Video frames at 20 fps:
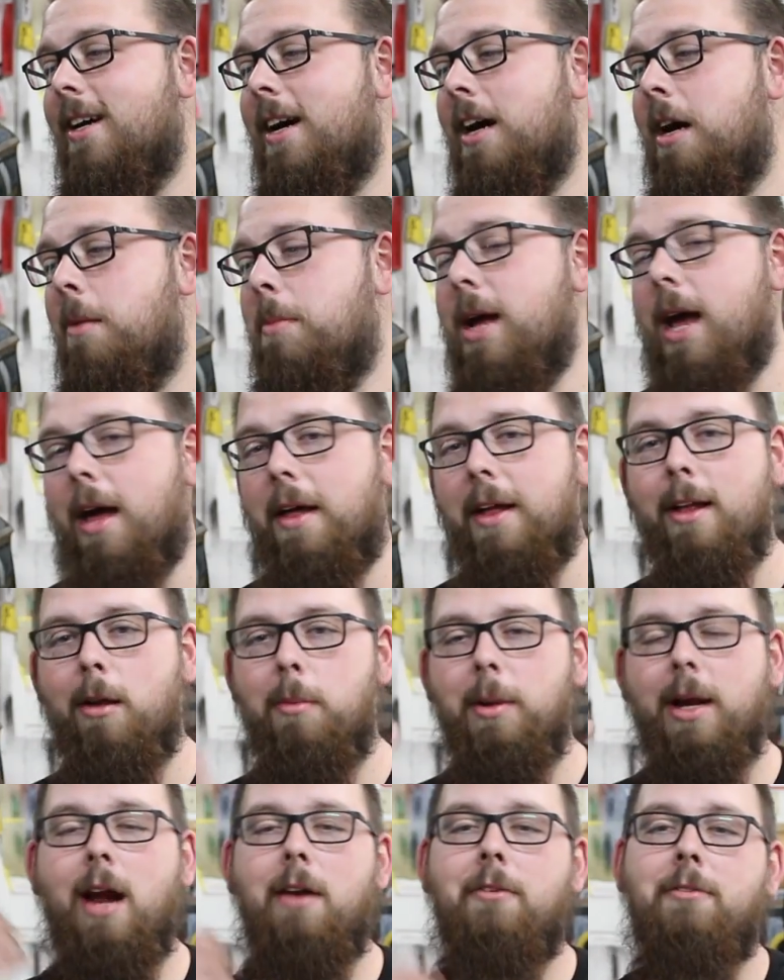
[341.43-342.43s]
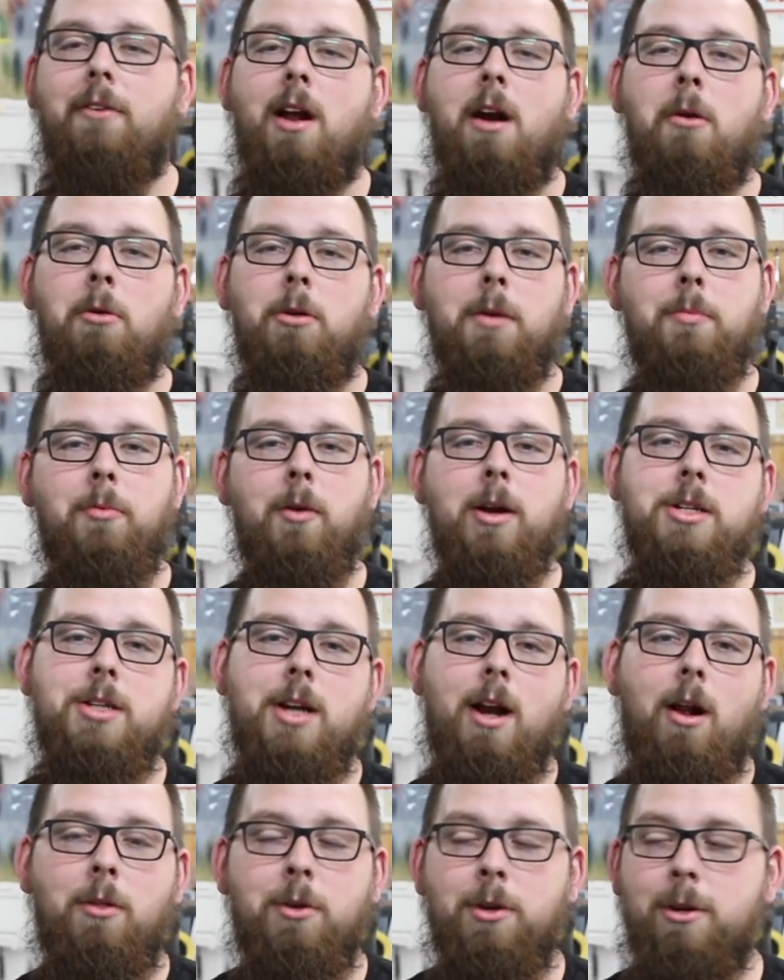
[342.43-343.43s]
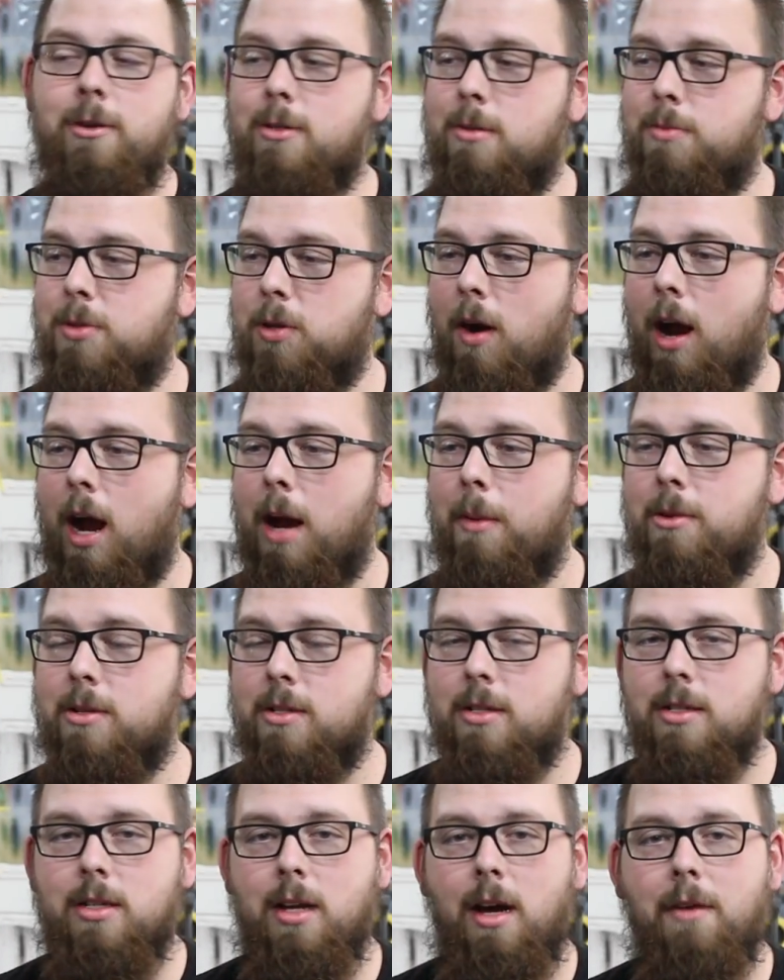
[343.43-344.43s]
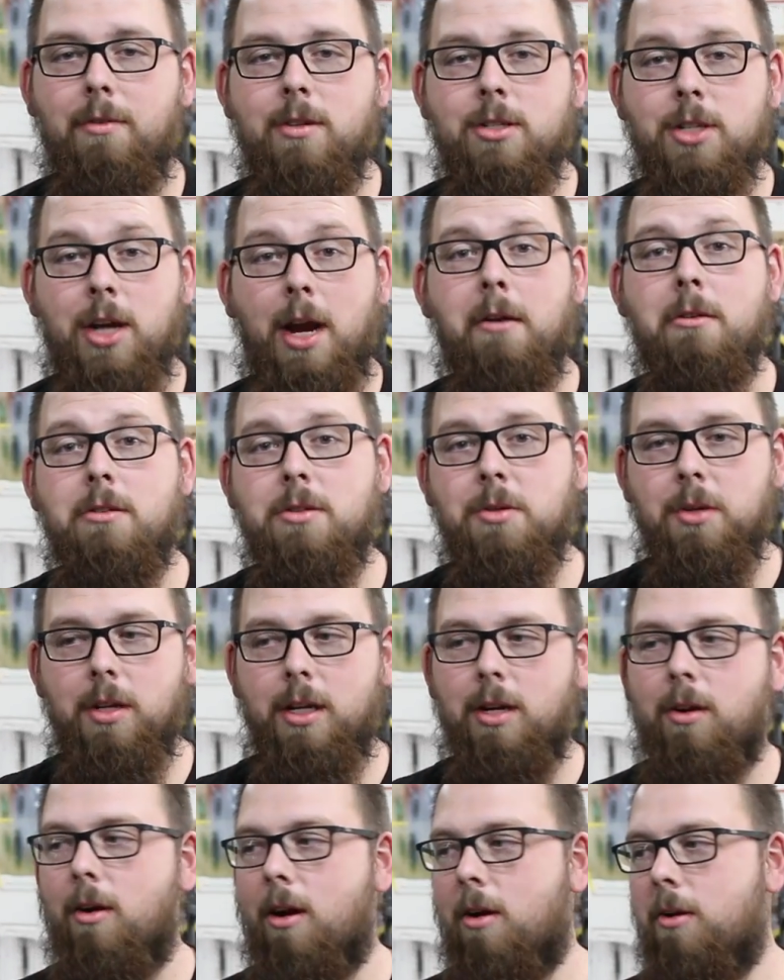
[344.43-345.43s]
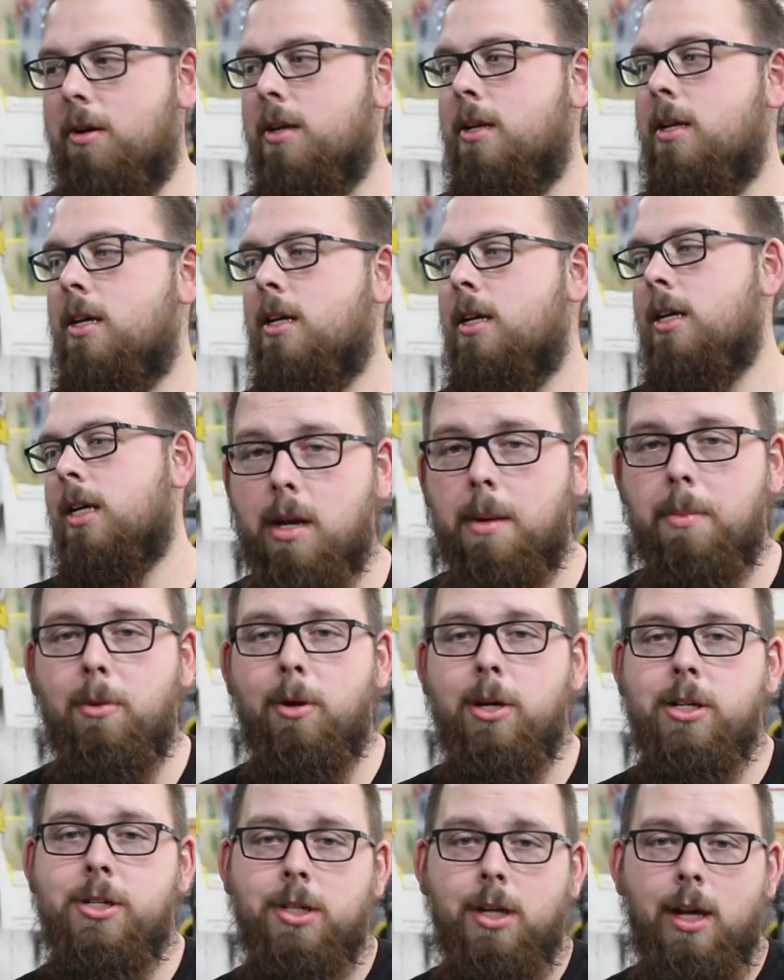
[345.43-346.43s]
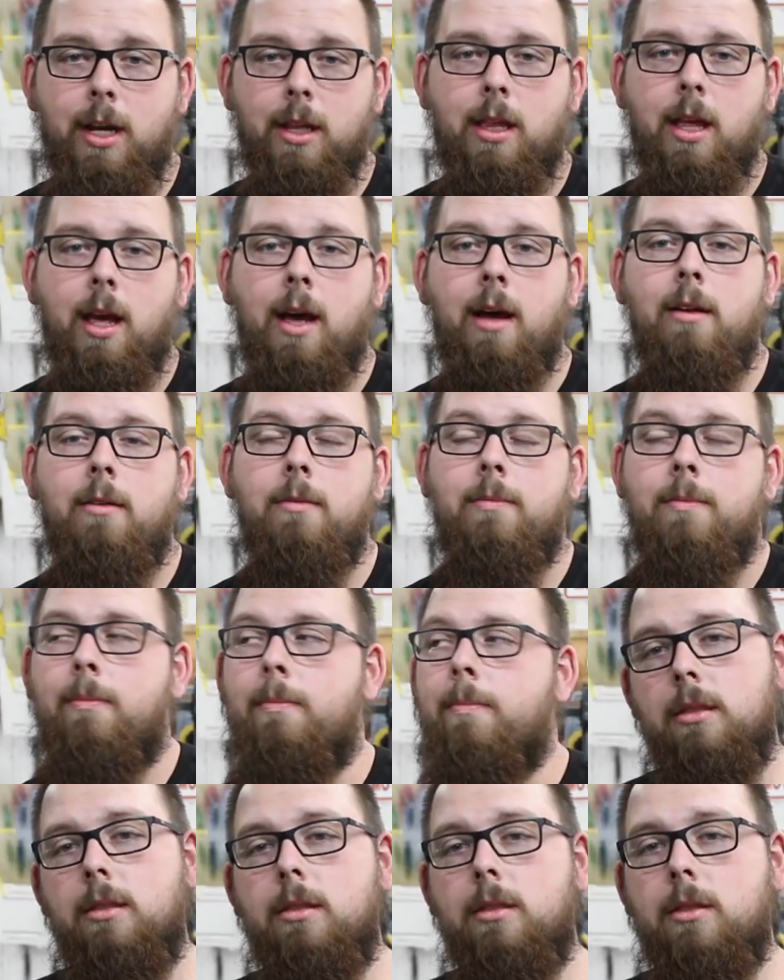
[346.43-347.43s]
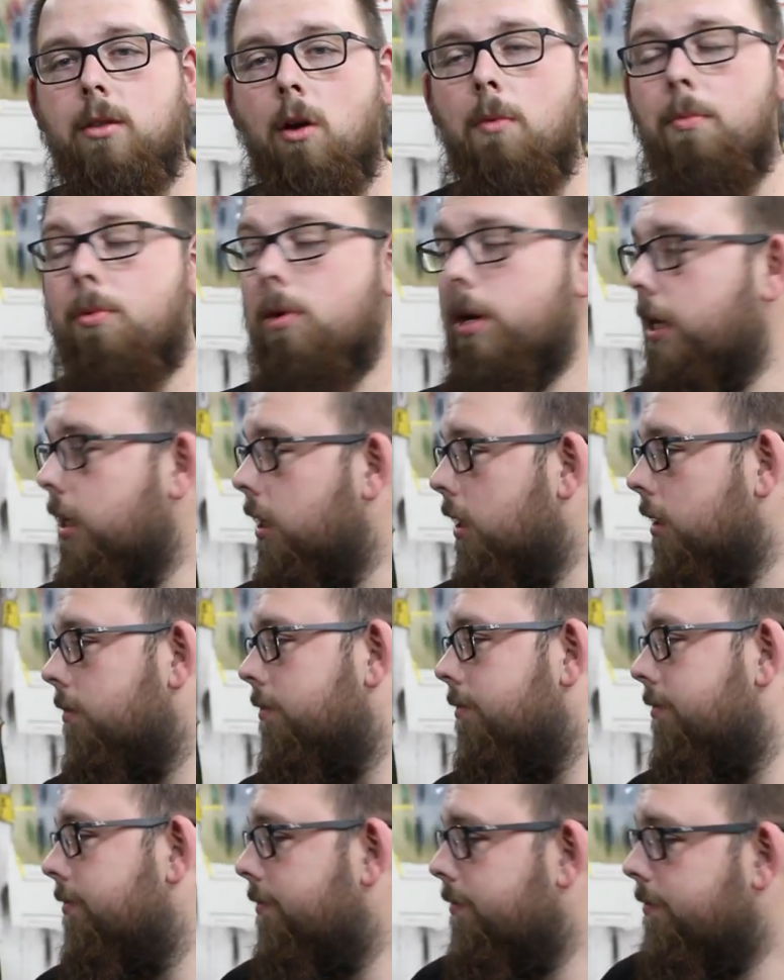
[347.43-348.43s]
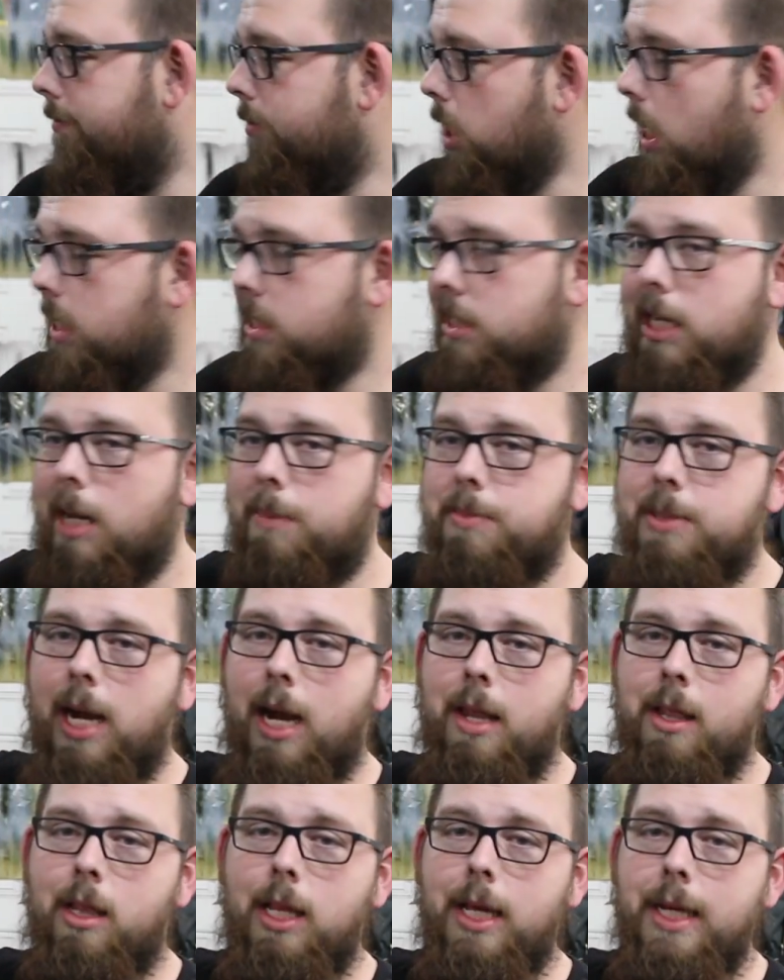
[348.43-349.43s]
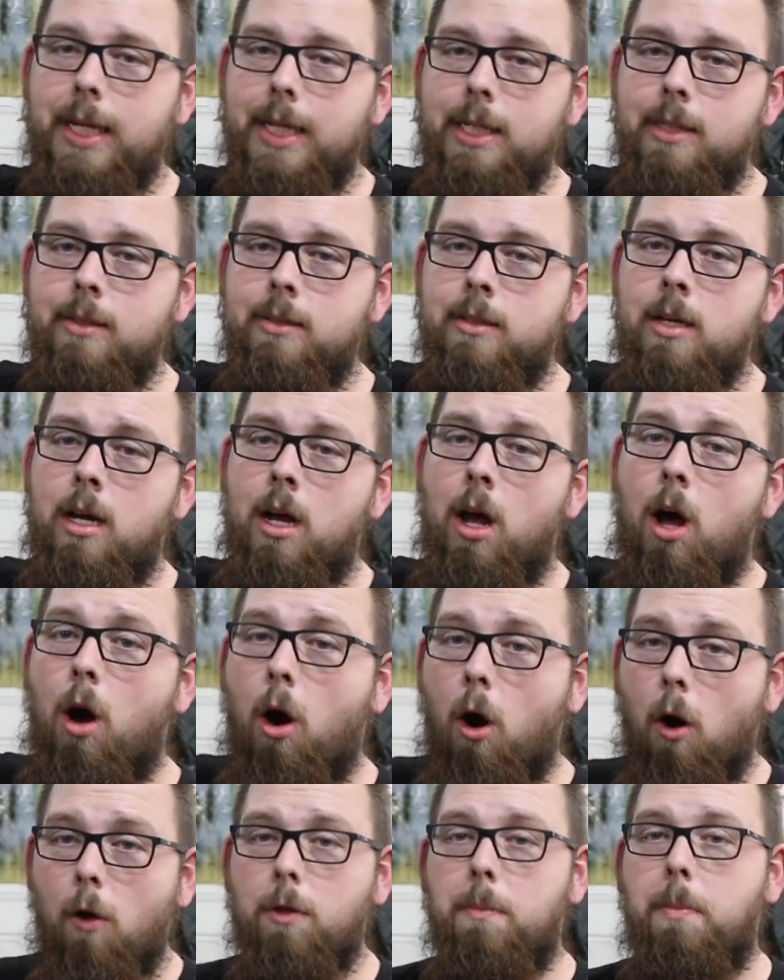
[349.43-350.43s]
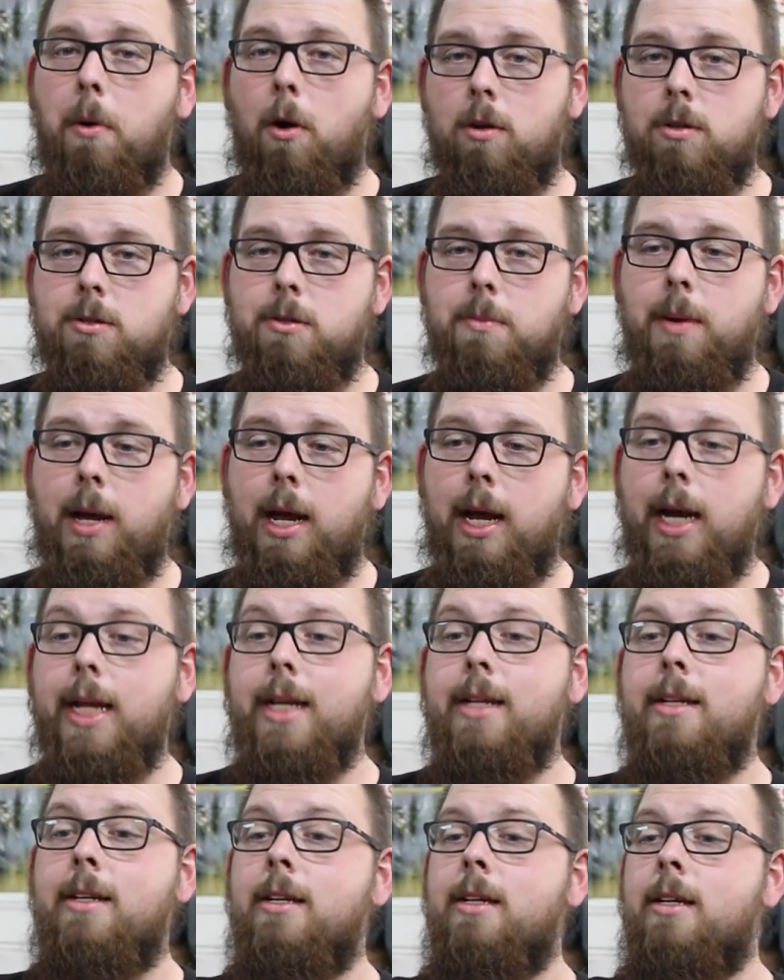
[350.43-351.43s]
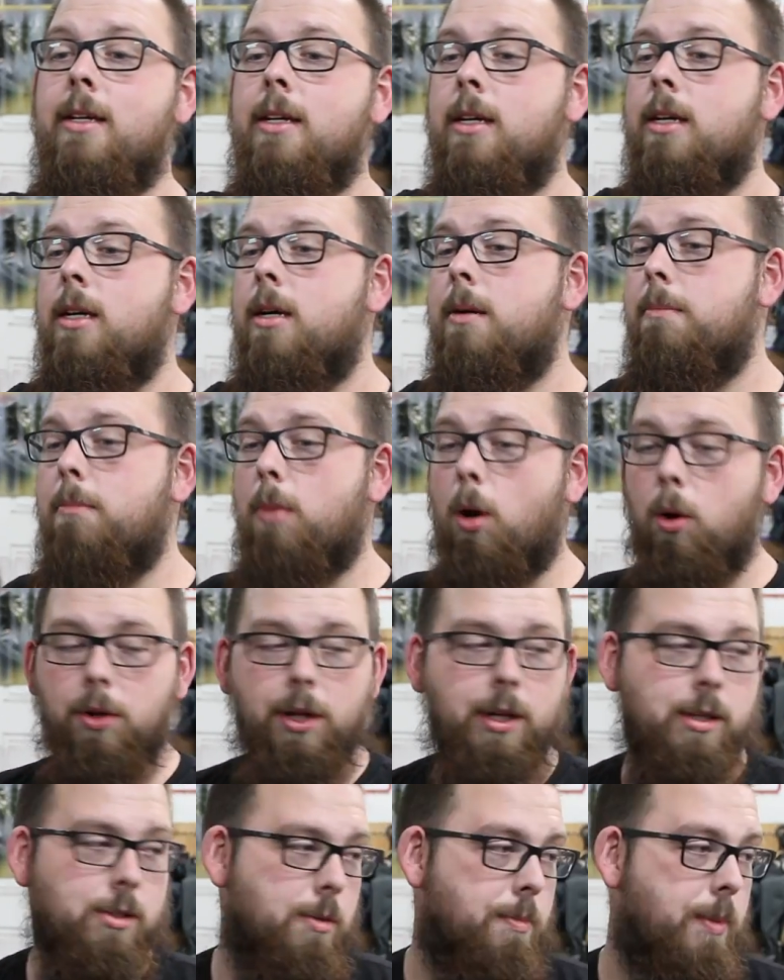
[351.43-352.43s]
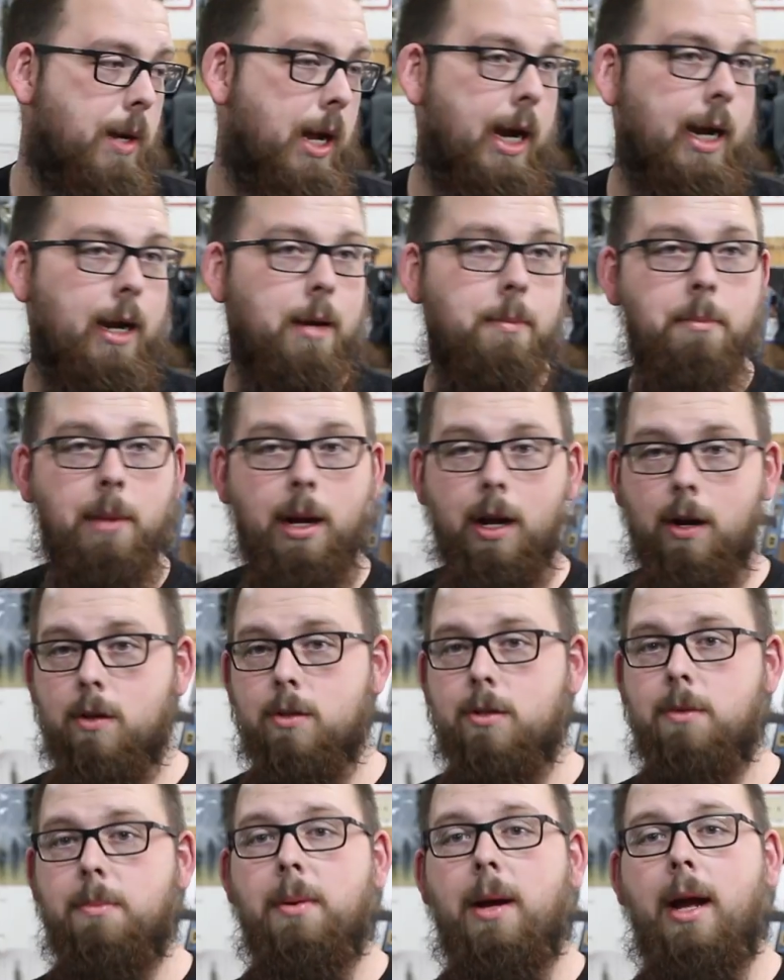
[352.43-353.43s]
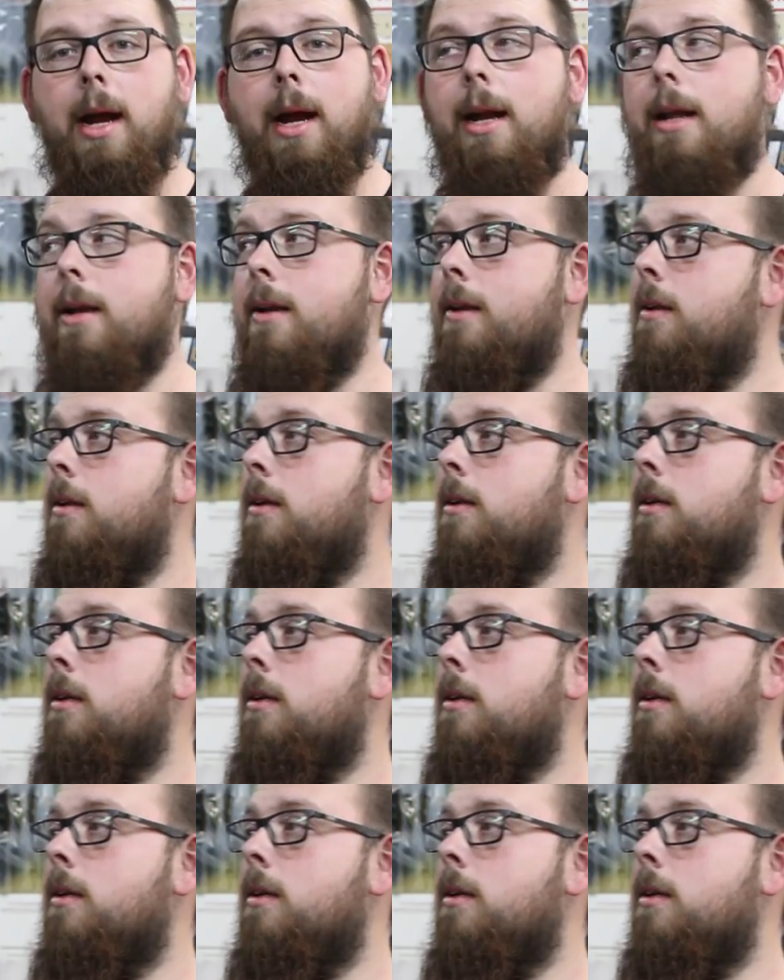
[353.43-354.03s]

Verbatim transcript: Uh, but yeah, I think that'll be kind of fun. I really appreciate all the new subscribers and stuff. The channel's really growing. I appreciate that. It's going pretty good. So that's the update of the Lincoln. All the parts are painted. Moldings are painted. Mirrors are painted.